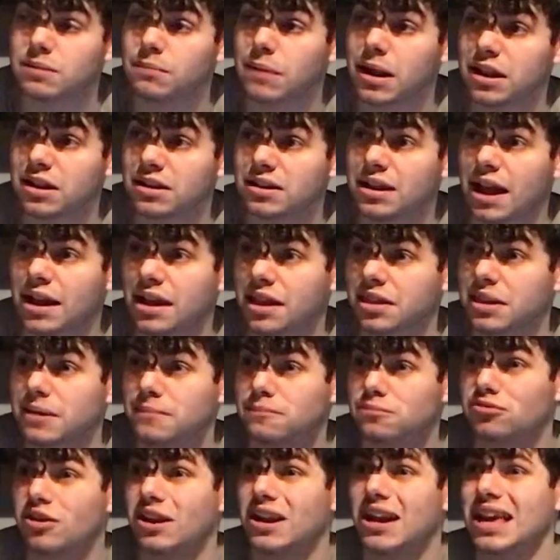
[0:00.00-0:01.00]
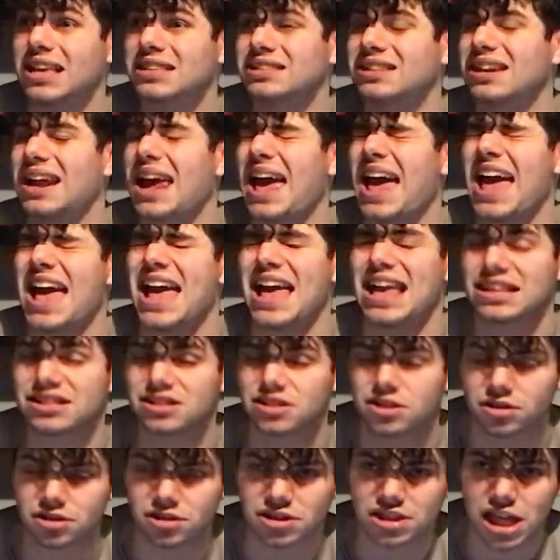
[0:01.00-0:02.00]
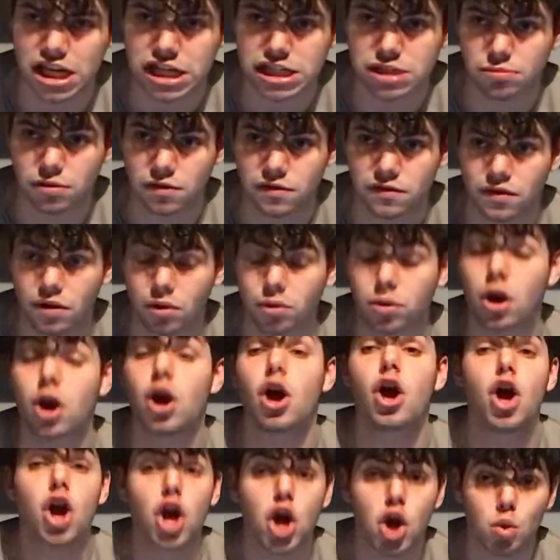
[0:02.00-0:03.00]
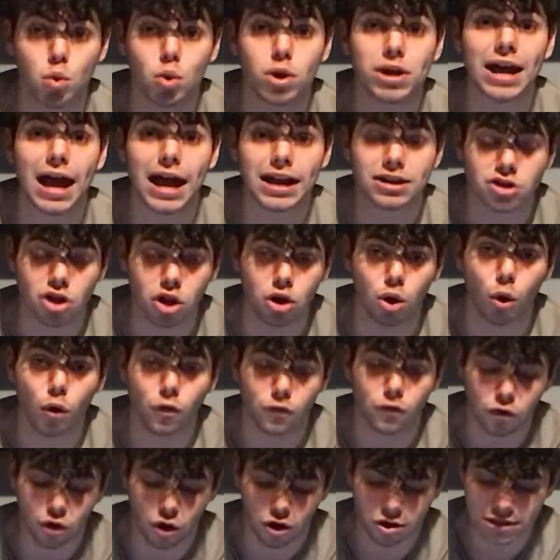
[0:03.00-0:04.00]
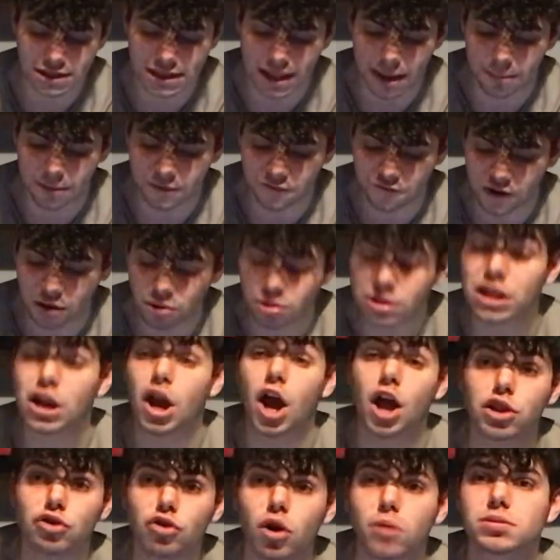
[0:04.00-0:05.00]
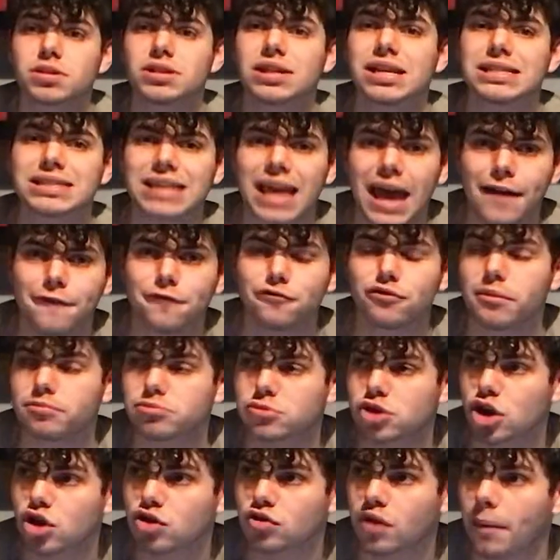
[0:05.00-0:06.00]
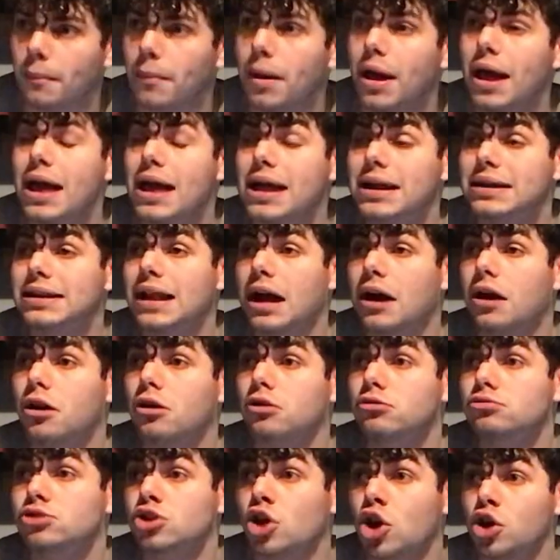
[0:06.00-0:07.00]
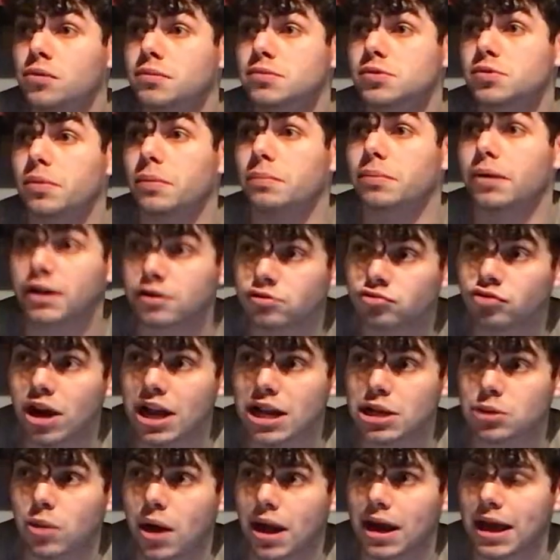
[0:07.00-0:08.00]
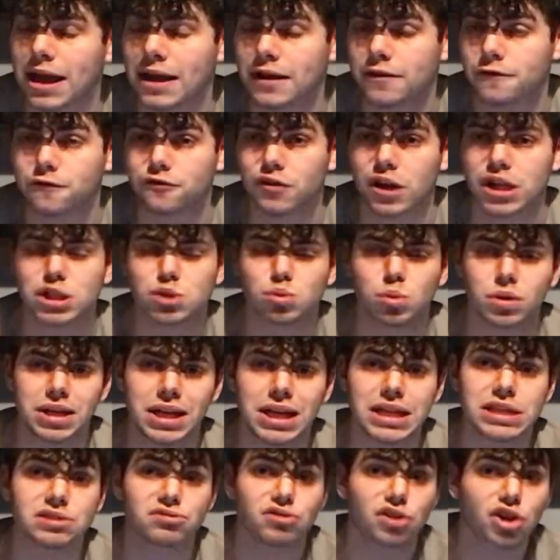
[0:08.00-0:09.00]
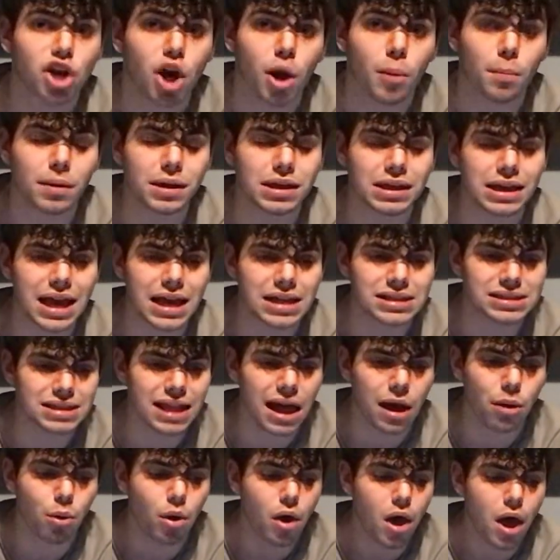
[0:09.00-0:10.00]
million, and I think Barella is an excellent centre midfielder who would add an awful lot to that midfield. The other option is Kefren Turam. Now, Turam's been playing really well in France with Nice for a couple of years now.